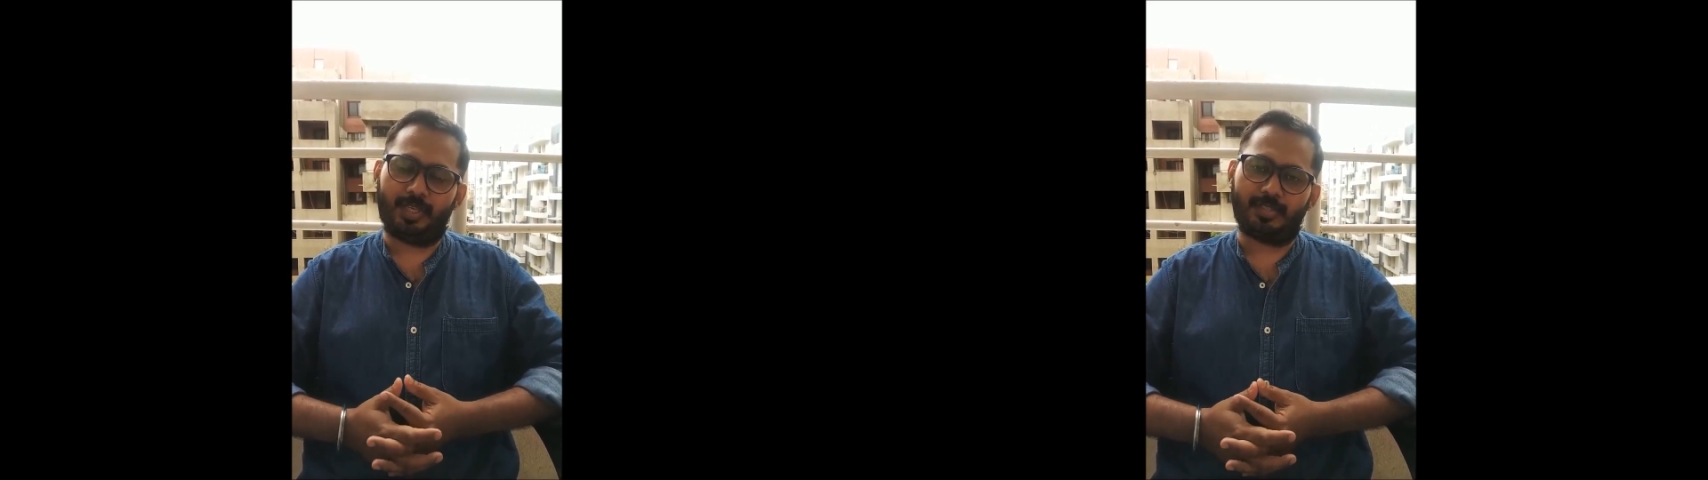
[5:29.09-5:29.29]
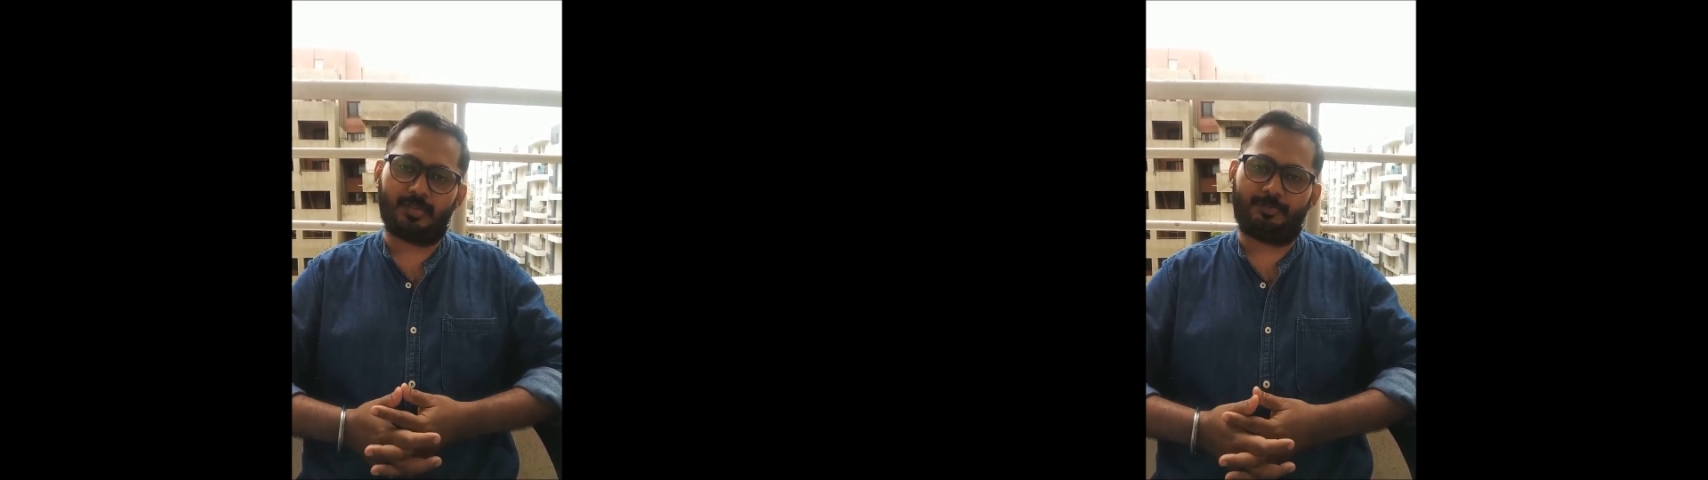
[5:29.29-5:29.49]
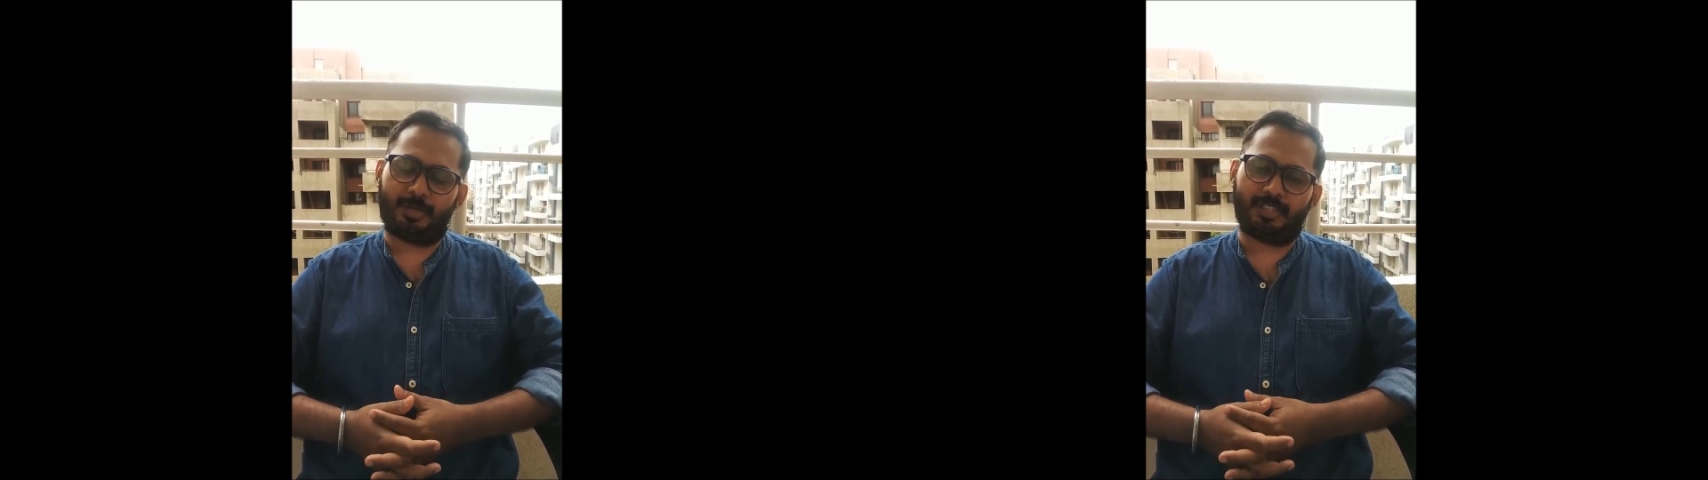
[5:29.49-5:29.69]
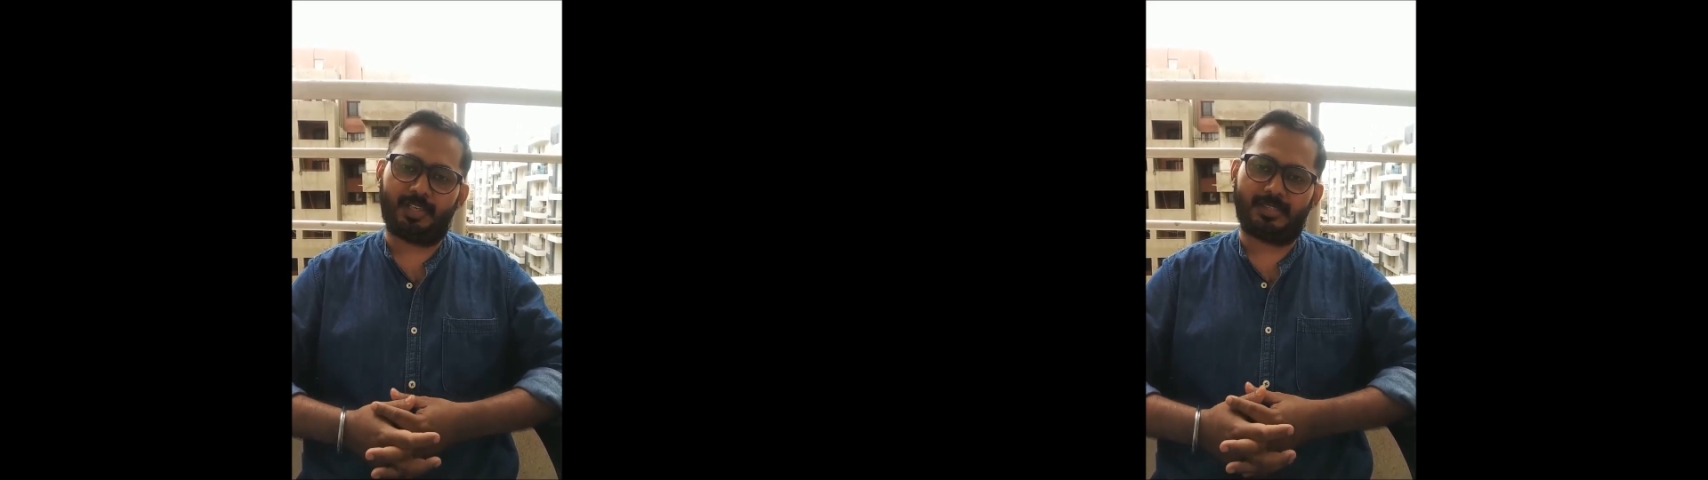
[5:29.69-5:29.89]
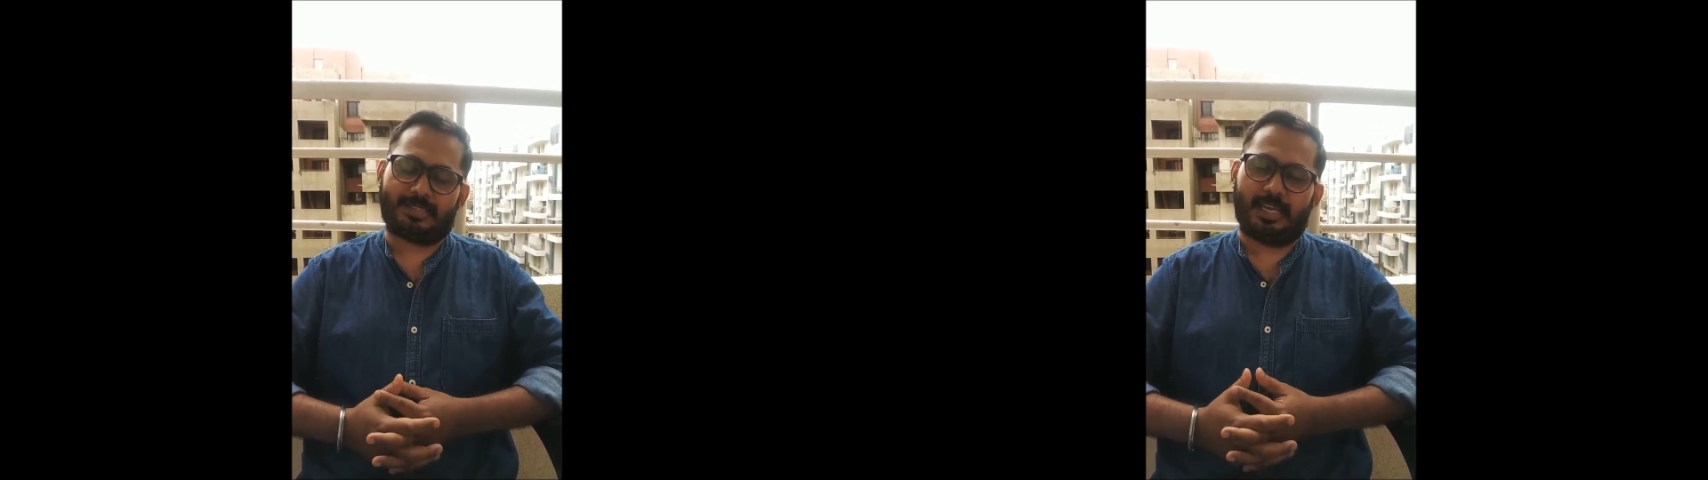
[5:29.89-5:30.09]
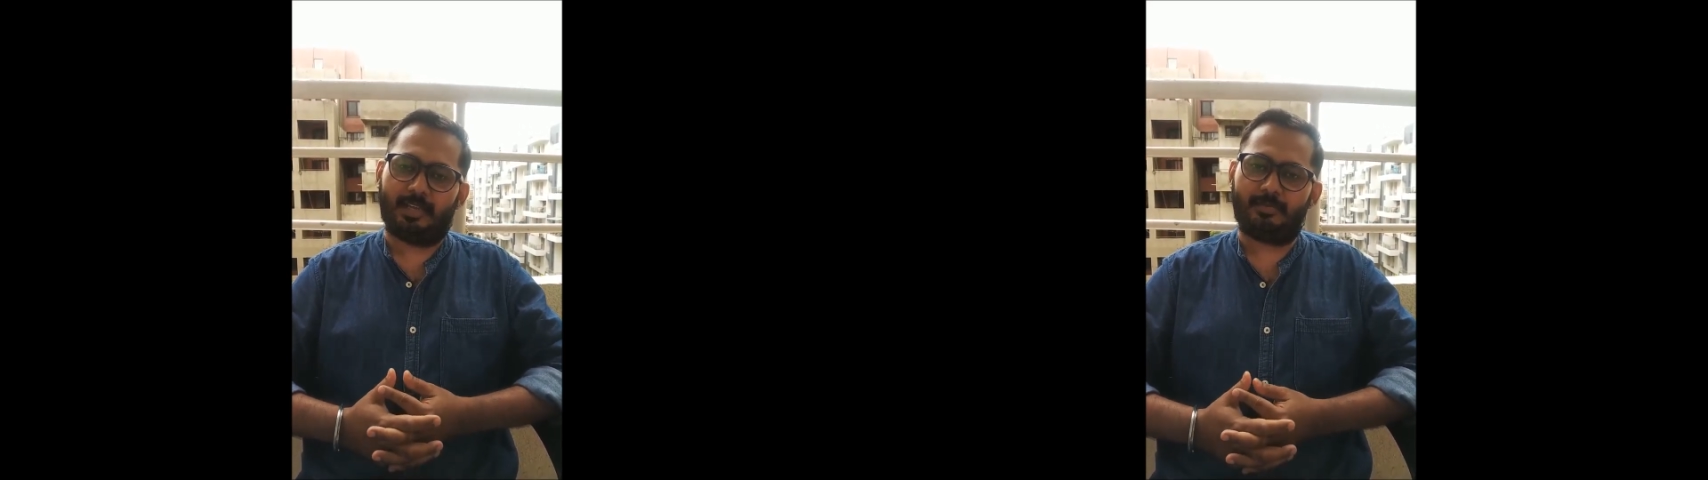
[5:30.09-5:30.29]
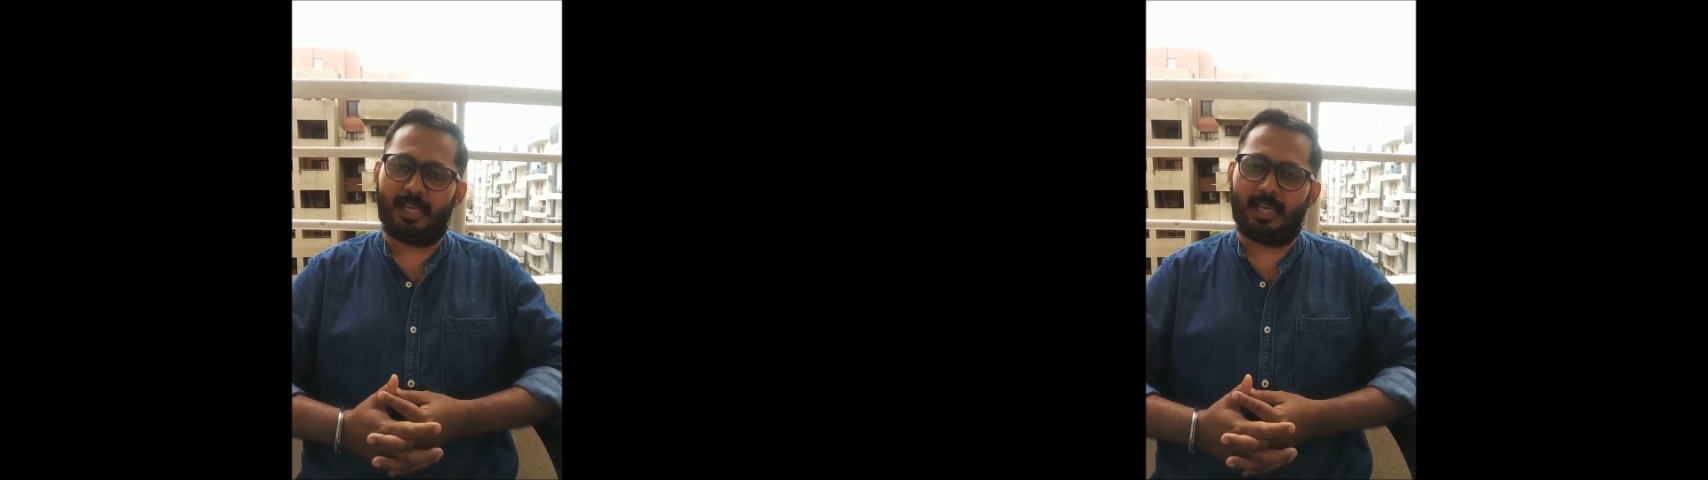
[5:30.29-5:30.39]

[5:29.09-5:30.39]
years of precious time,